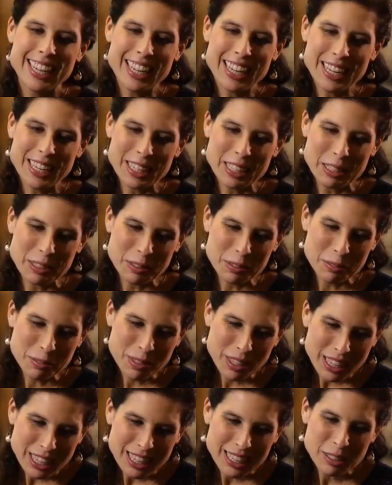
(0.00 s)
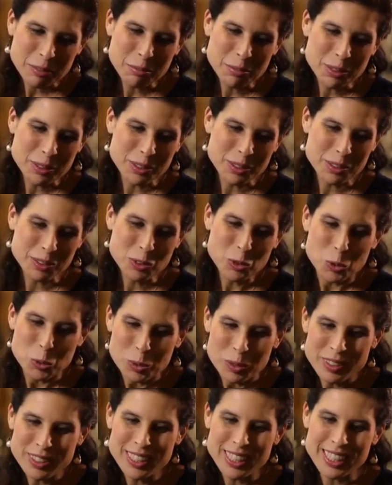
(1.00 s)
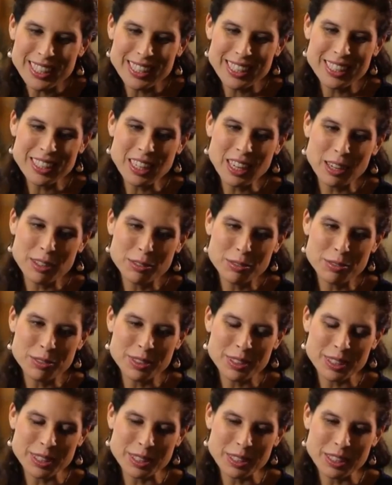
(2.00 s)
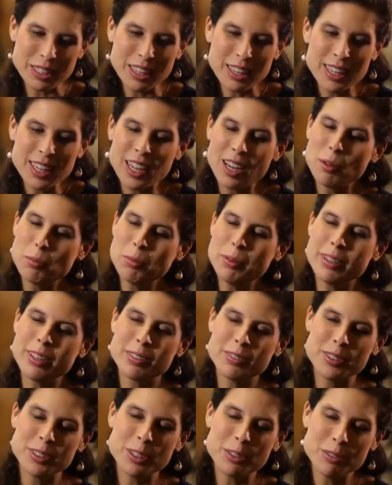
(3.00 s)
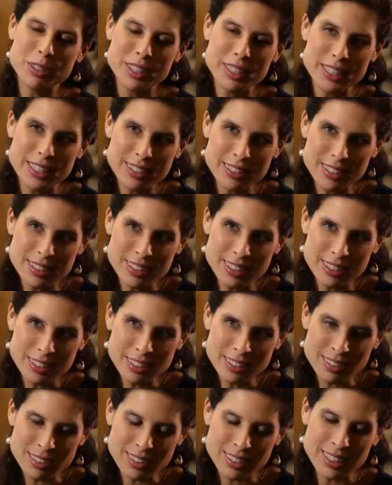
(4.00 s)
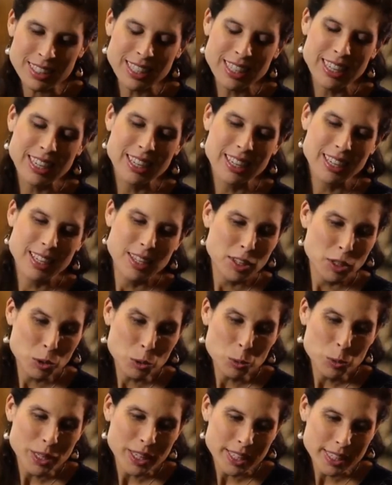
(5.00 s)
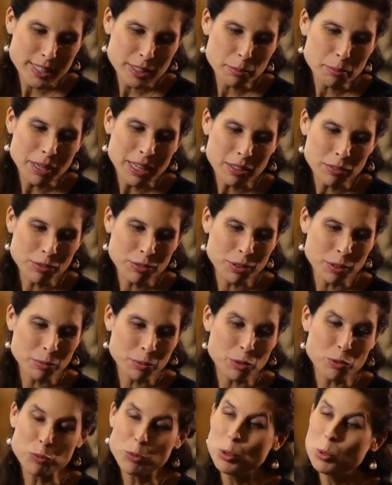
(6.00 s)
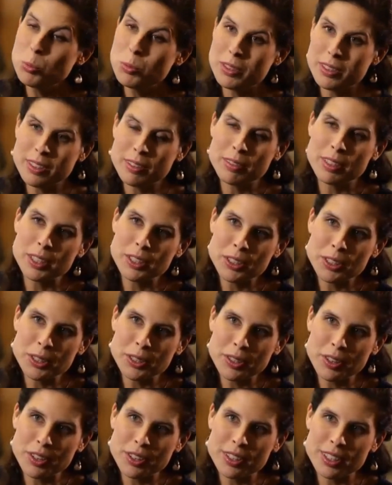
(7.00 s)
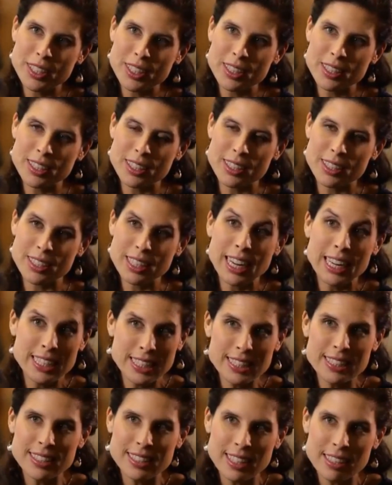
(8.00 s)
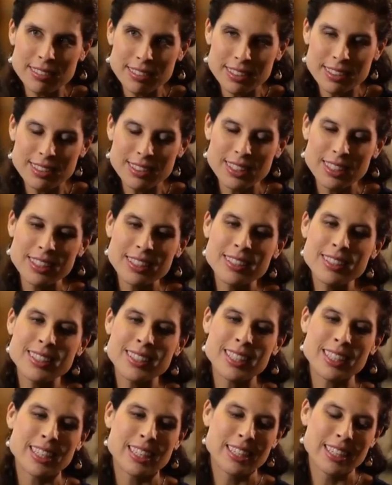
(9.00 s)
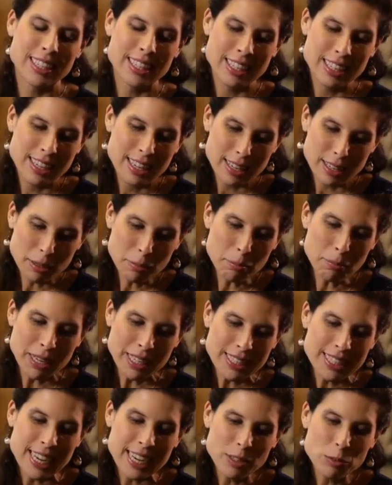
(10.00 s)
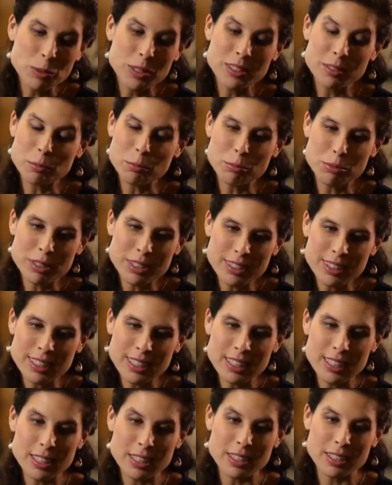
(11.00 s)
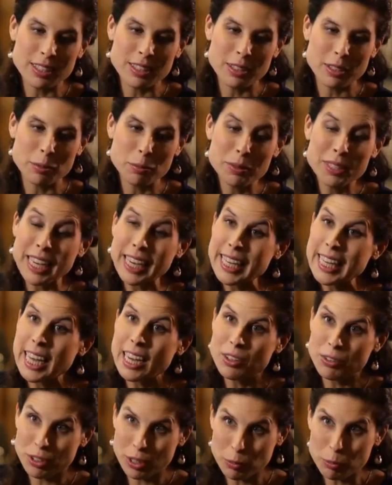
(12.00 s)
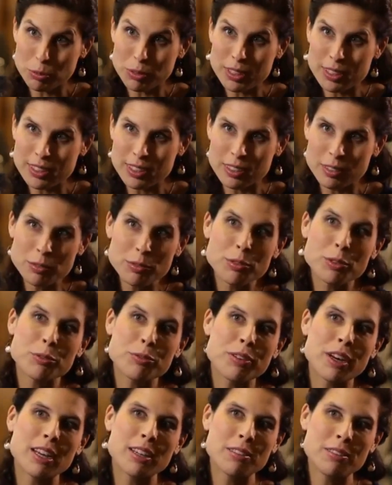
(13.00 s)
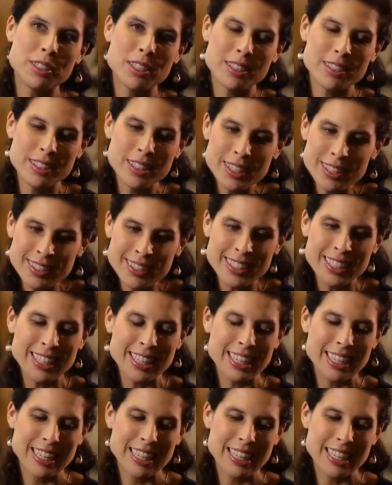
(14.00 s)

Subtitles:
I'm a daughter of a couple of Soviet dissidents who were expelled from the former Soviet Union in the 1970s. My dad was imprisoned in a psychiatric prison for 5 years.